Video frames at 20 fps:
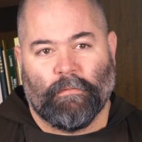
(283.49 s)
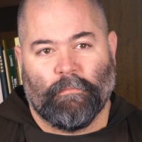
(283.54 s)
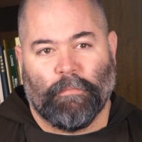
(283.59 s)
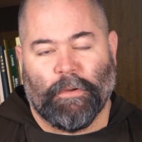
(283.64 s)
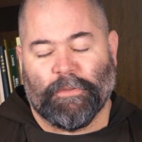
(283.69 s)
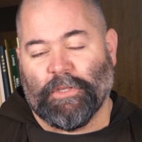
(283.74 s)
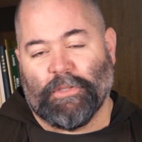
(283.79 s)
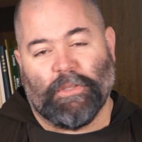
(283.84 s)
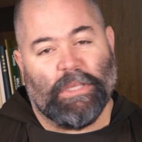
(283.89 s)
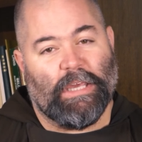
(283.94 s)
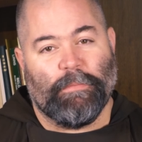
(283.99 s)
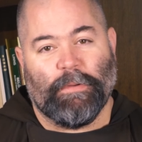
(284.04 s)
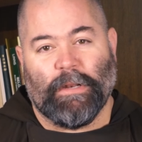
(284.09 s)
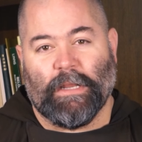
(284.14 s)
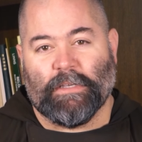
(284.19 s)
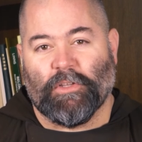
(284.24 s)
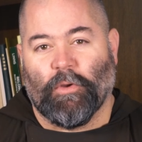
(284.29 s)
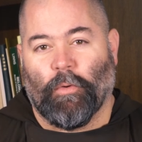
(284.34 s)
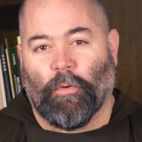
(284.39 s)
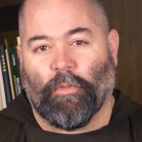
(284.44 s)
But the demon
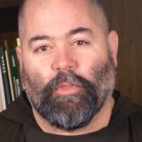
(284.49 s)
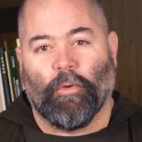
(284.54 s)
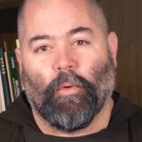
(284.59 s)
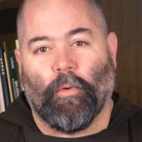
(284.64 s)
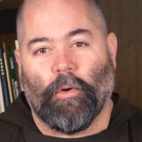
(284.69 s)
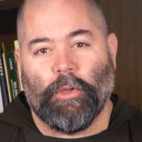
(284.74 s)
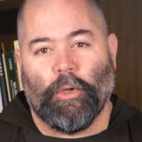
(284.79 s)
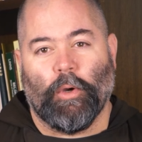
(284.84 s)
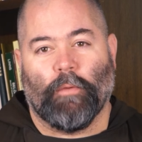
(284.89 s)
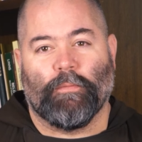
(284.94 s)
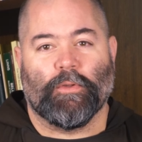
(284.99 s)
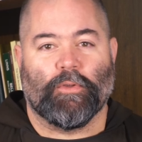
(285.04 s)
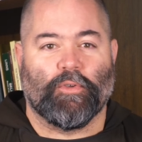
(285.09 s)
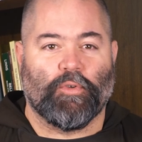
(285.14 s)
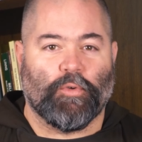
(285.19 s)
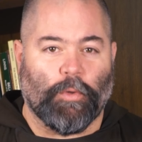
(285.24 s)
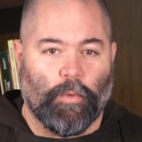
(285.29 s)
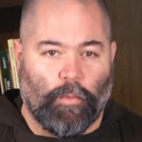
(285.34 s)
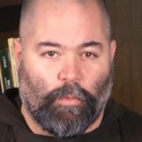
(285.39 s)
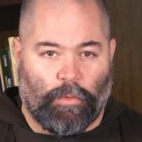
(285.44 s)
has no authority over the
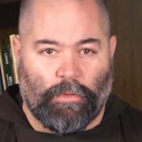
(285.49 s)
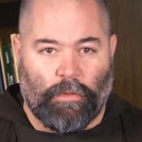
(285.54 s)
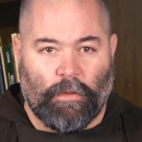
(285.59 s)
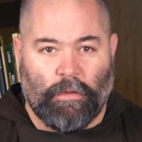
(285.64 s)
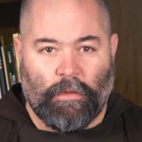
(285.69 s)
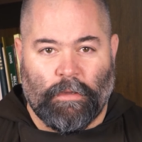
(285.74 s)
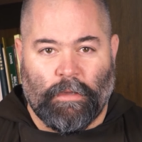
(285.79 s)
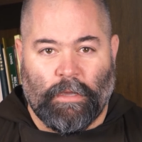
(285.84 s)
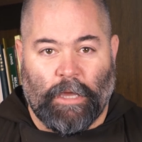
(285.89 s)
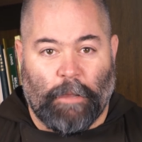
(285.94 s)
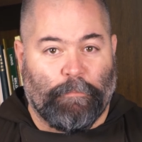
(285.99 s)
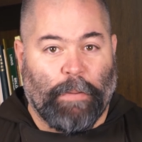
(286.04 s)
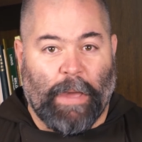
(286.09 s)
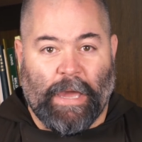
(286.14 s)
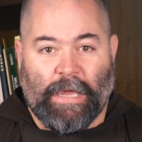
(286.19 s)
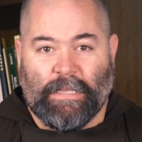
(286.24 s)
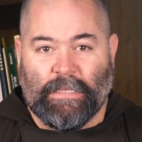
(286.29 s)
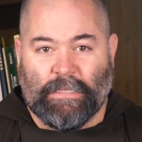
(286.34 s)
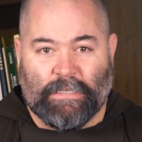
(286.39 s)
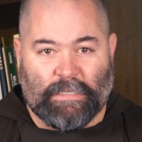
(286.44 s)
truth. It
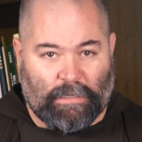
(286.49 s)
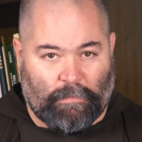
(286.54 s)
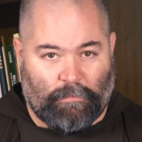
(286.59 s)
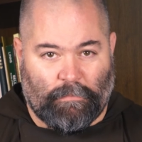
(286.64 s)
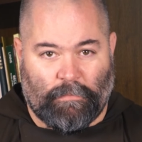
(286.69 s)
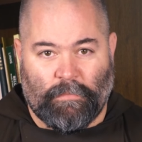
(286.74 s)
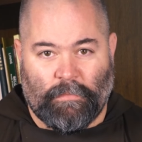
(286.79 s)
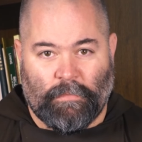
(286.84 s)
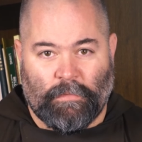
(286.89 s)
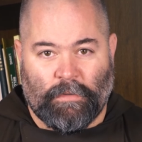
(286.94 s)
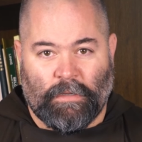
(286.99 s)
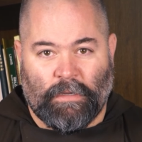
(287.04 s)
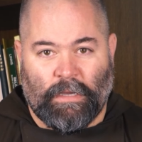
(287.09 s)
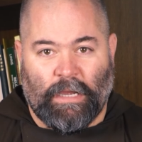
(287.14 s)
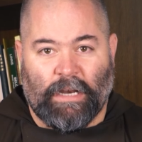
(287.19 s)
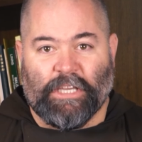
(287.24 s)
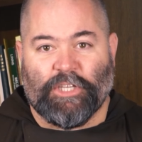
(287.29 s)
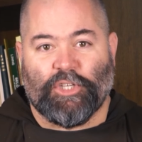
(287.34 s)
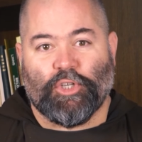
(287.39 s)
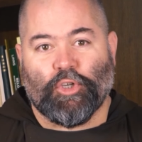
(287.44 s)
pains him,
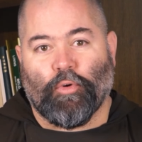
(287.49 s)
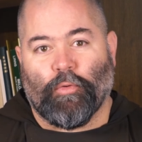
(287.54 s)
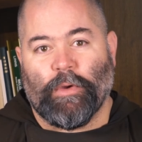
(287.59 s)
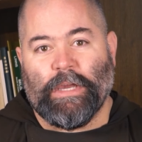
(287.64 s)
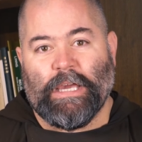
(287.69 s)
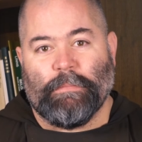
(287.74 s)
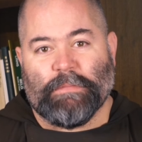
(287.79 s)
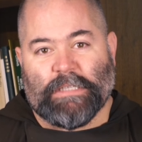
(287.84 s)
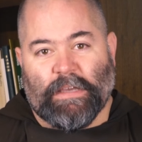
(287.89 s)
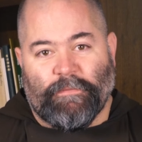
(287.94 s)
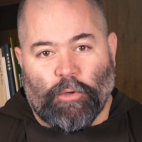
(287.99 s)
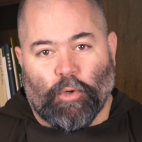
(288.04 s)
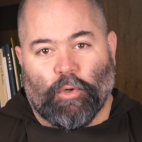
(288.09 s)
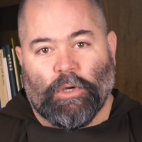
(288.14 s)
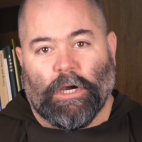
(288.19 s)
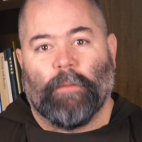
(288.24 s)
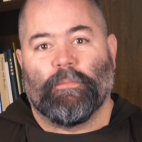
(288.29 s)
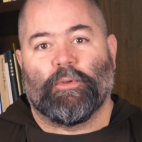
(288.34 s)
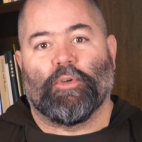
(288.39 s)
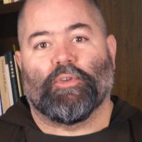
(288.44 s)
and he screams, "Have you
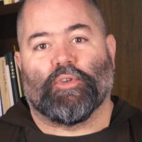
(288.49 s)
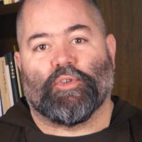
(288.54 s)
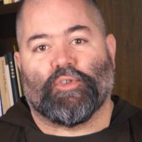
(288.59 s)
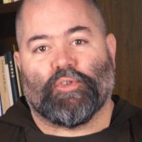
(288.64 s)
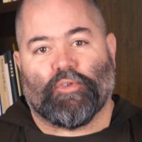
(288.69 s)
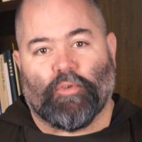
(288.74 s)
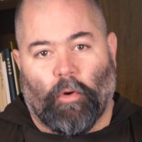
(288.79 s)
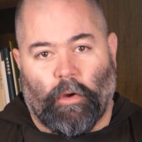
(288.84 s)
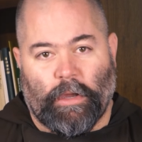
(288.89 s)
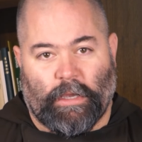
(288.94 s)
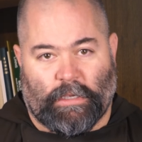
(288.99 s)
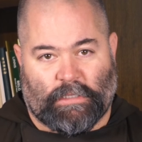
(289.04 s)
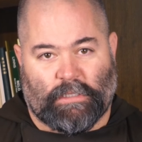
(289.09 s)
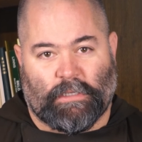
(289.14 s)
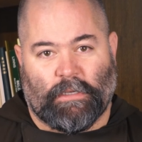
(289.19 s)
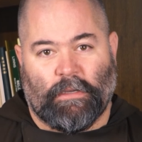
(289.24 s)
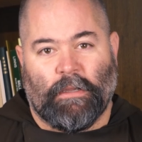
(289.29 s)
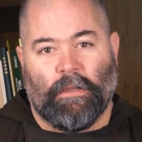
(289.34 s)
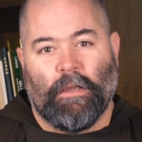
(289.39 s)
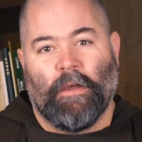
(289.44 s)
come to destroy us?"